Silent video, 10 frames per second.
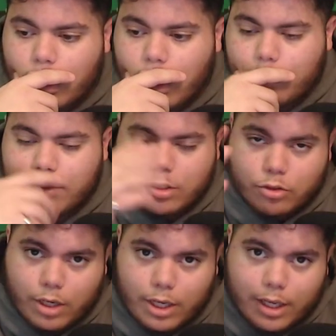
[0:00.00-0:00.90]
I'm still
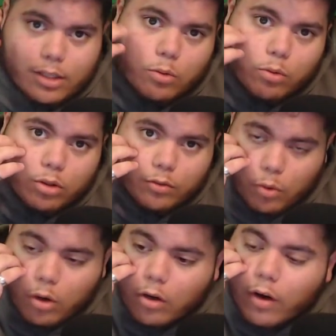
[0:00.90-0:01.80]
trying to get into World of
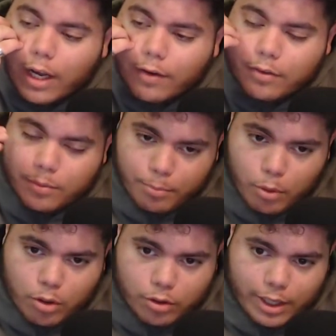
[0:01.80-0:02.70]
Warcraft,
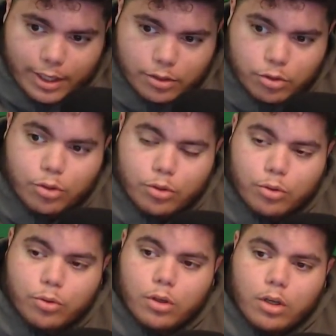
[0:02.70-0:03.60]
Borderlands
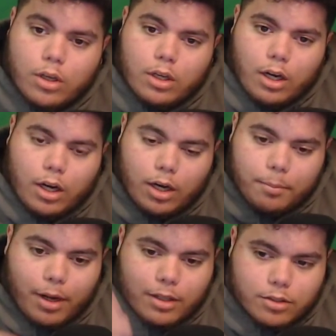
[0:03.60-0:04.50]
2, uh,
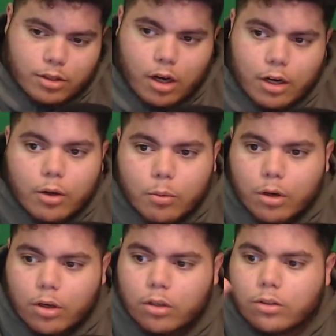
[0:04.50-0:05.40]
Monster Hunter
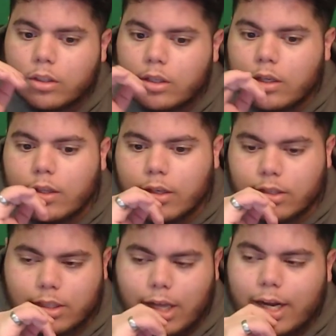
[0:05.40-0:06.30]
World. There's
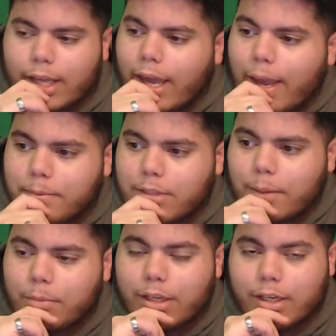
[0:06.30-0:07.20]
a lot of games that
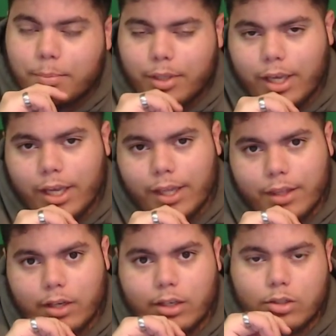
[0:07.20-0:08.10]
I'm looking to play, and
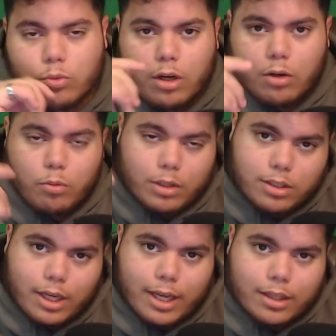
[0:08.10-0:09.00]
then as well, once
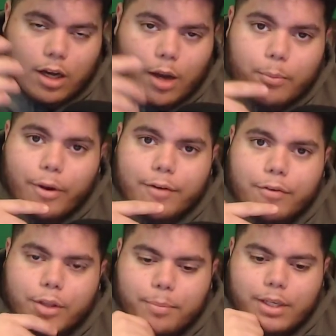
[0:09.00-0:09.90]
I get the upgrade for
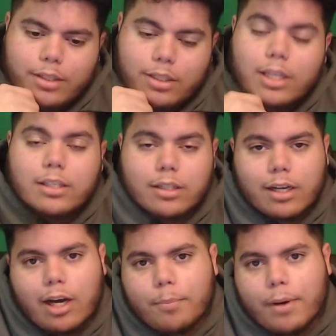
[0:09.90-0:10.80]
the PC, that's gonna
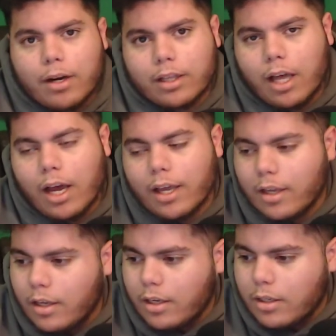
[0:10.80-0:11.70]
help out a lot.
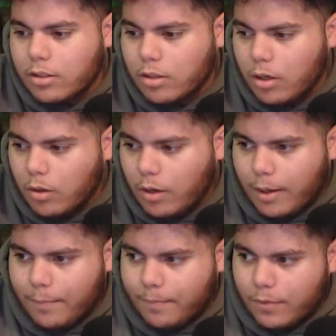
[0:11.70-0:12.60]
So
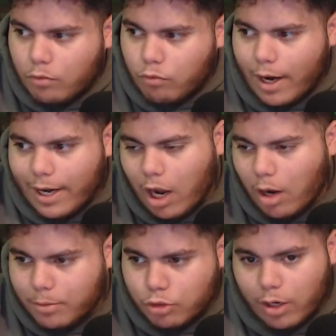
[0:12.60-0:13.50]
um, right now,
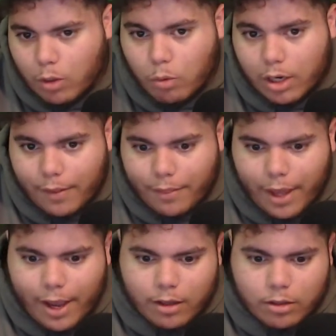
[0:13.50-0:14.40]
I'm just trying to work on
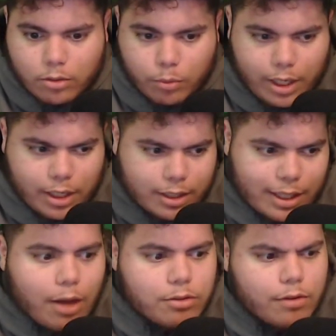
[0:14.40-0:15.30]
that. We hit a
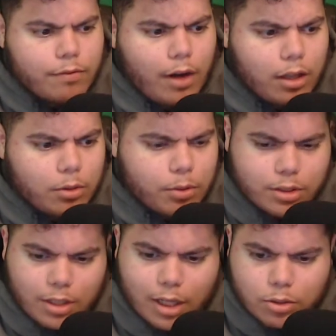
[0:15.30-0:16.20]
thousand followers
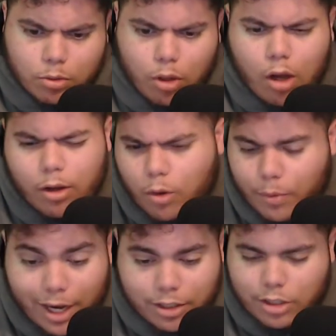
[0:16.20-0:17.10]
not too long ago. We
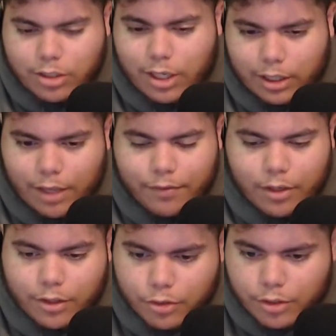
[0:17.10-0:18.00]
actually just hit
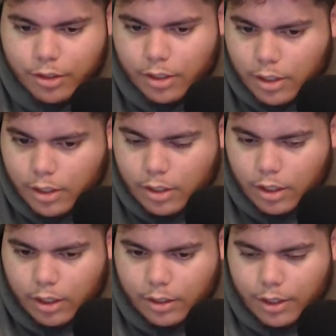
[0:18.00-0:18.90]
1,100
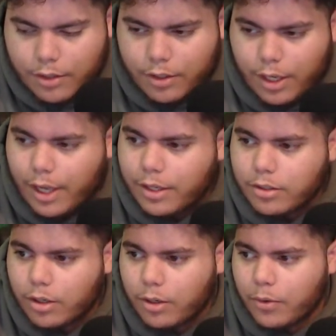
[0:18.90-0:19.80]
uh, the other day.
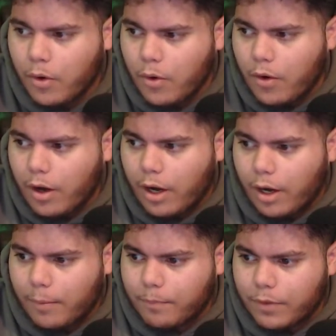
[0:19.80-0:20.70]
So
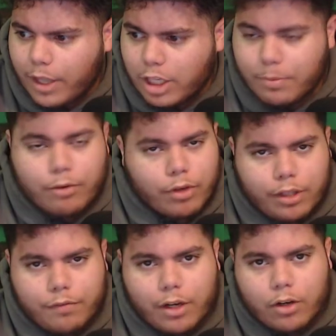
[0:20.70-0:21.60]
um, it's been really
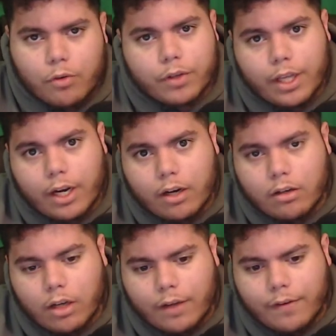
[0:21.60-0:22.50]
fun over there.
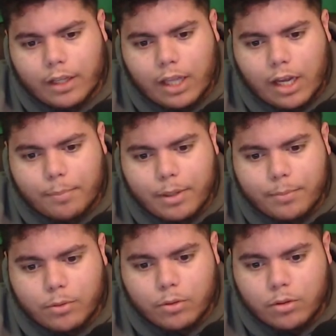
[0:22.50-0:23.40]
I've had a lot of
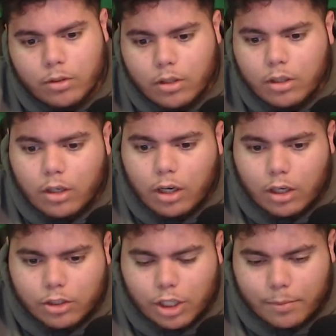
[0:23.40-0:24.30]
people
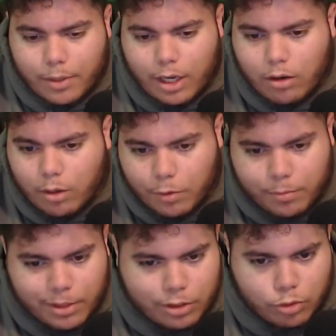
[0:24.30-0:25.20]
uh, check me out and we've
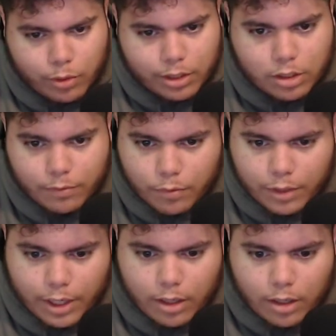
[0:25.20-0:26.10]
been enjoying stuff over
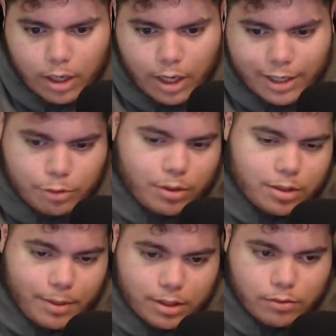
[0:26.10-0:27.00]
there. Uh, I just want to
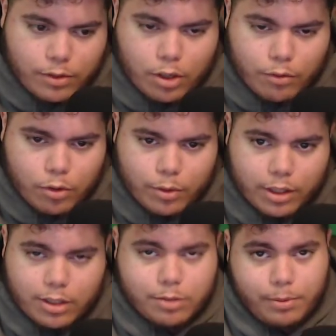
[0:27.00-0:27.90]
make this video real quick
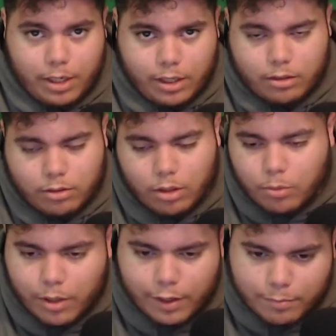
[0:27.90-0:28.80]
explaining, you know,
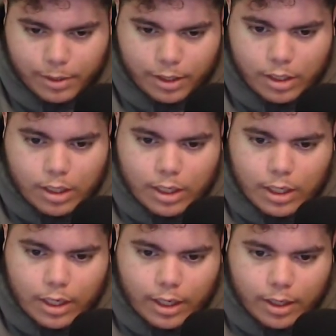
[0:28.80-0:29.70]
where I've been.
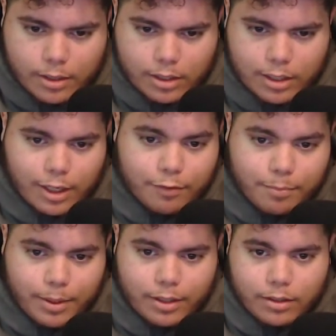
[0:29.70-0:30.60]
Uh, not that I've
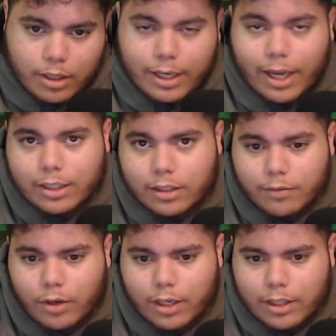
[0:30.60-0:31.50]
been inactive
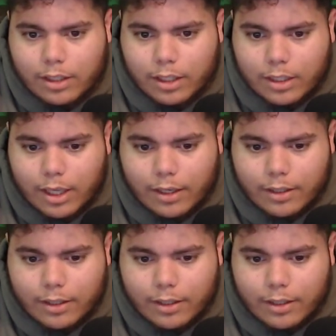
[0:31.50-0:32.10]
or anything like that.